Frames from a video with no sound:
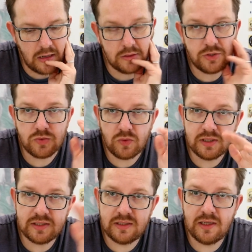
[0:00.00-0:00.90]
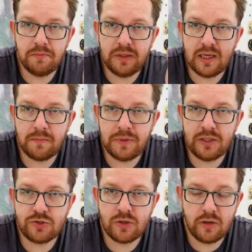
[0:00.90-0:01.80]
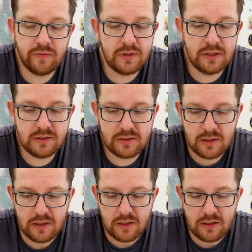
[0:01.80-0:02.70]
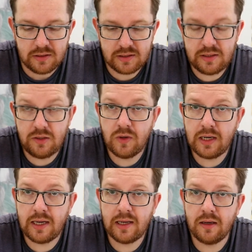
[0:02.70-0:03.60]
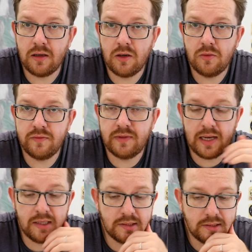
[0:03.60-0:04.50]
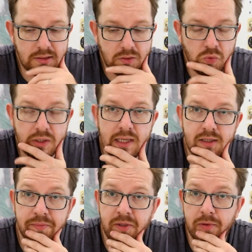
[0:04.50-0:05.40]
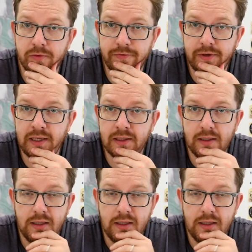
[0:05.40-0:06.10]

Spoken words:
just want to see a bigger picture of it, see where I can go with that, what other people think.